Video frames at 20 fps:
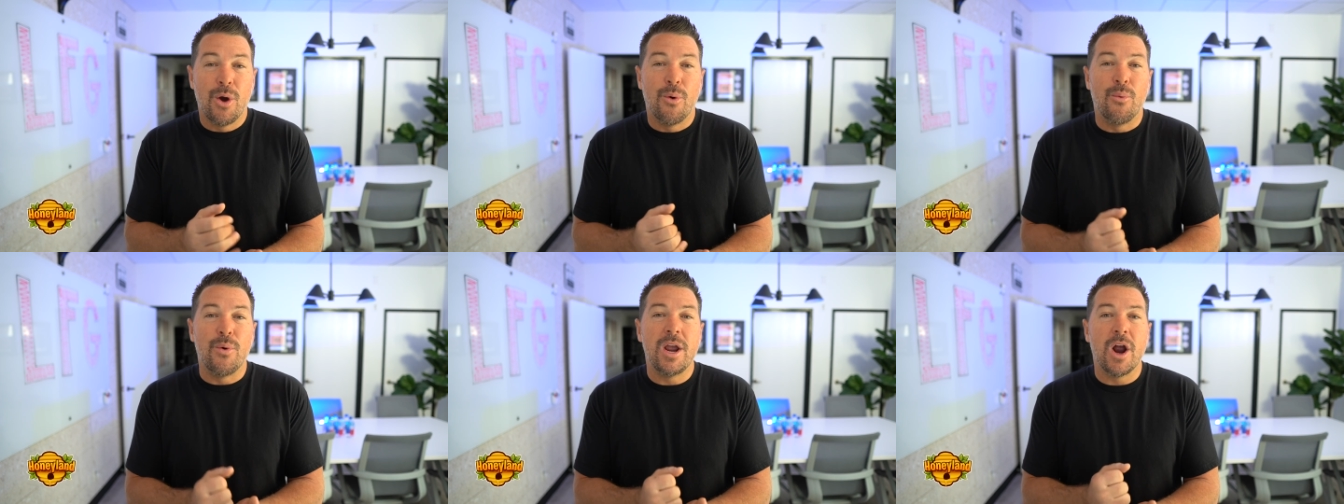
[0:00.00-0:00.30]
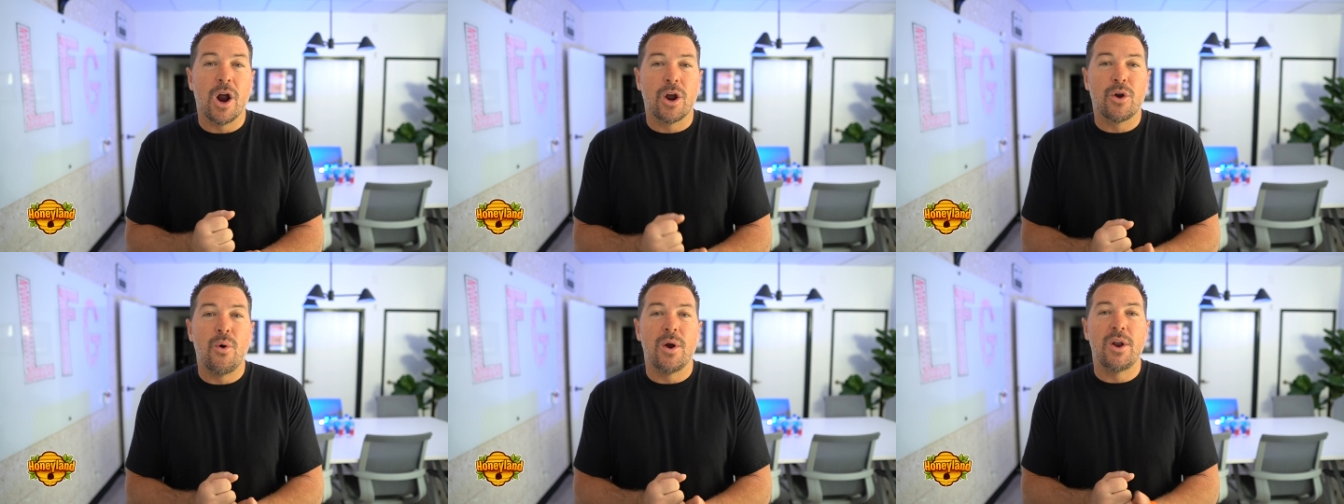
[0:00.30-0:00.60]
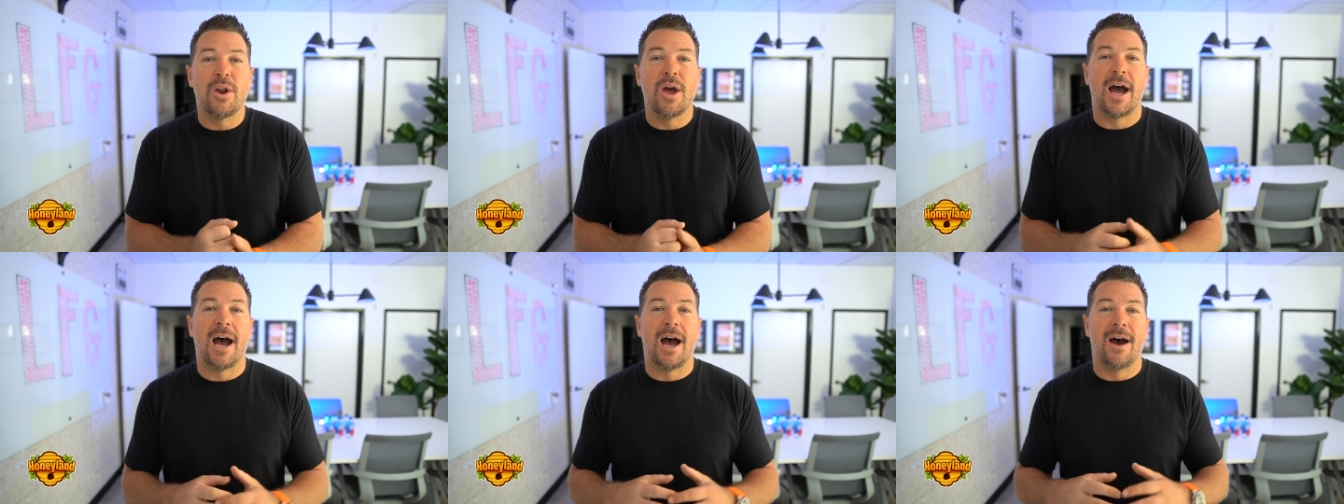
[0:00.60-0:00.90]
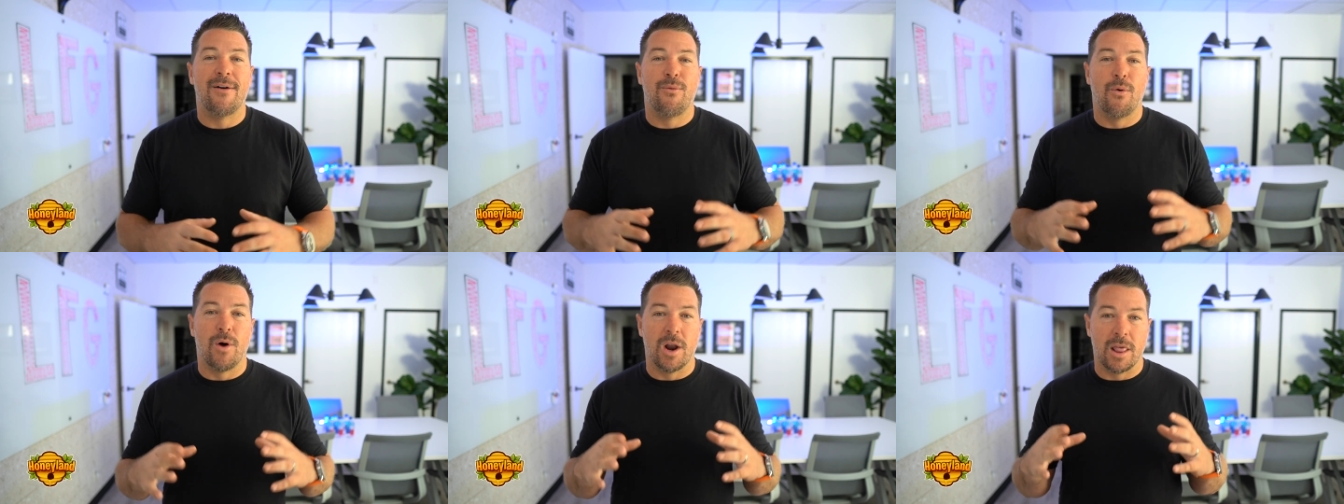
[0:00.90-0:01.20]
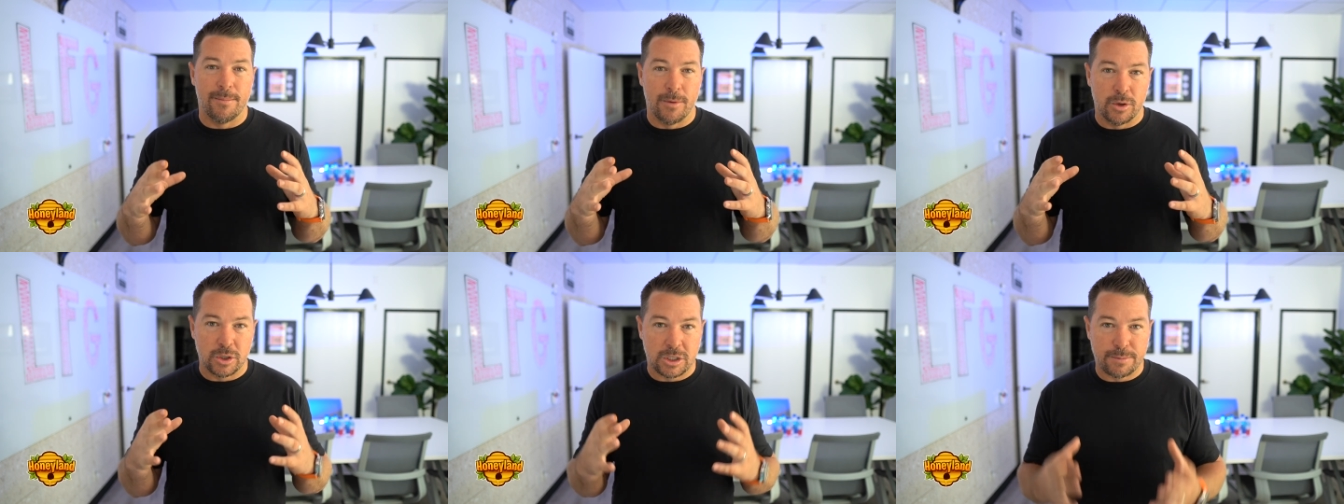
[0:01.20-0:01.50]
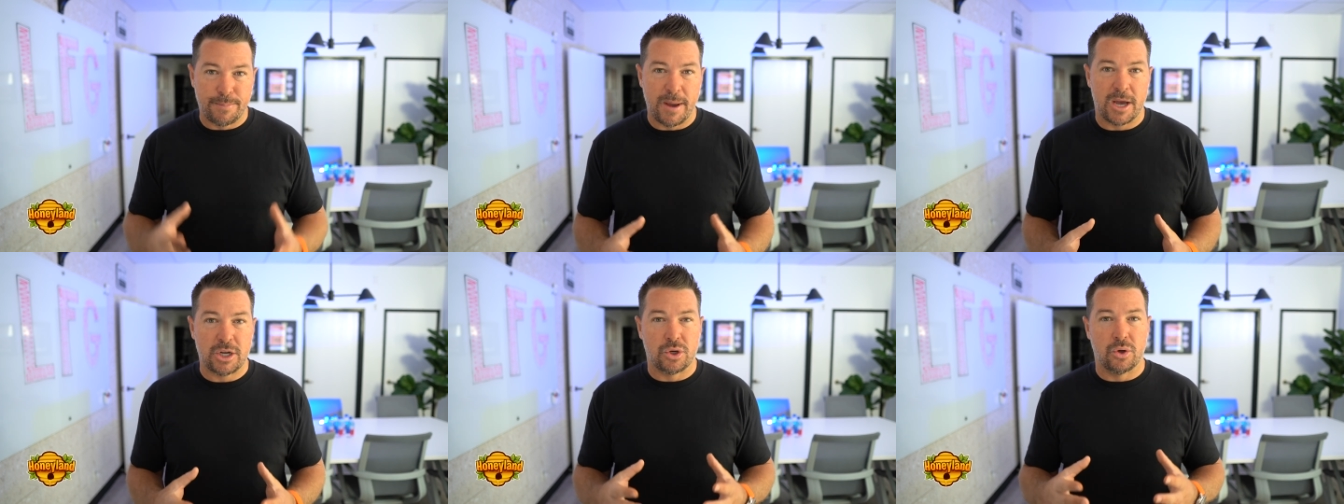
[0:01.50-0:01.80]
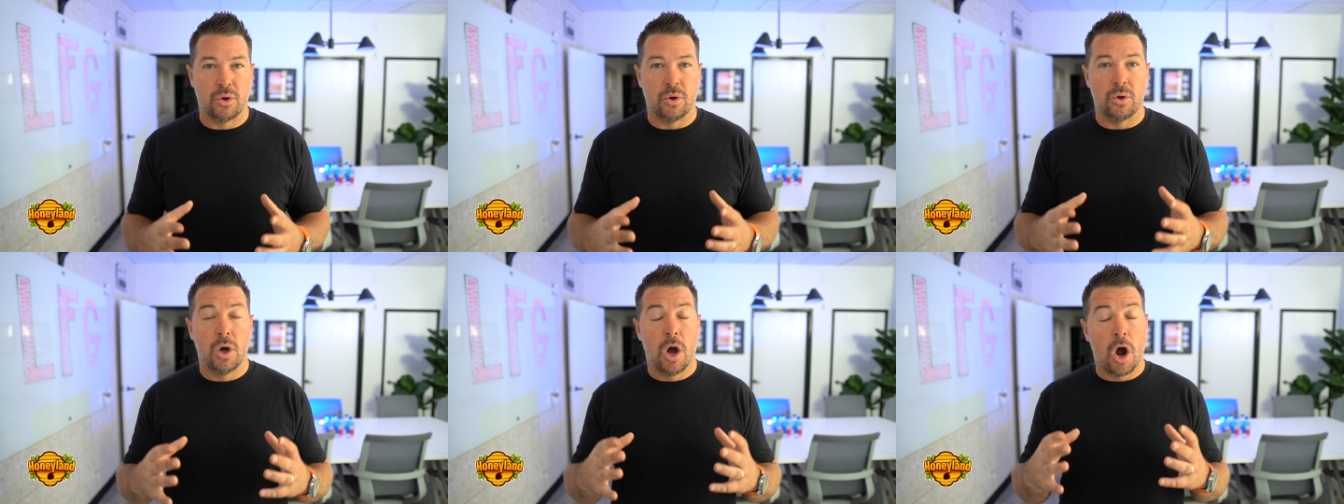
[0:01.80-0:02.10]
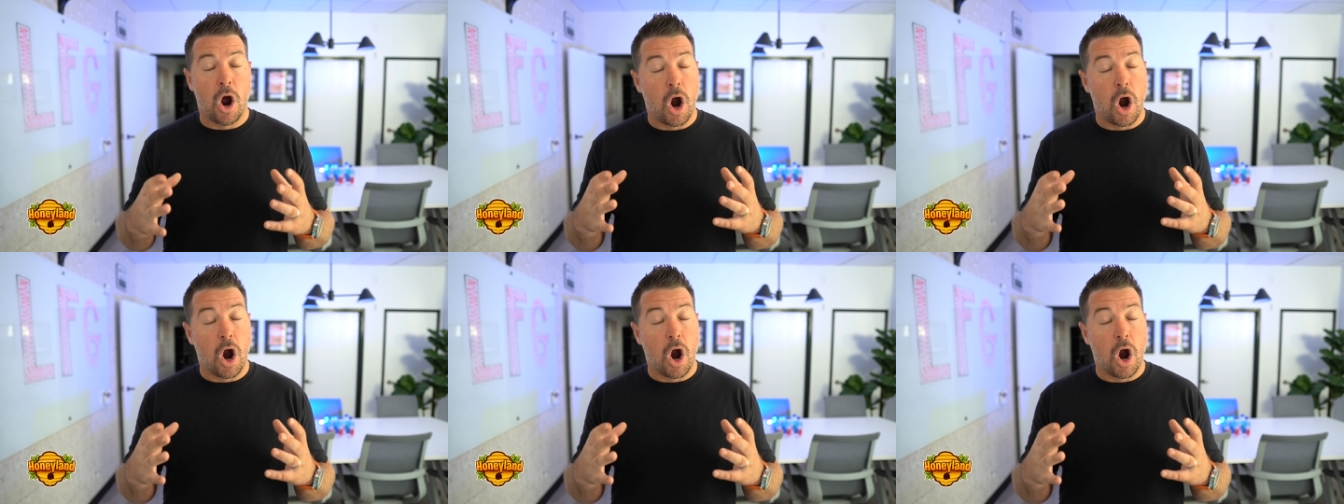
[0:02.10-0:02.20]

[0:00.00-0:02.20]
We are going to have one of the most special,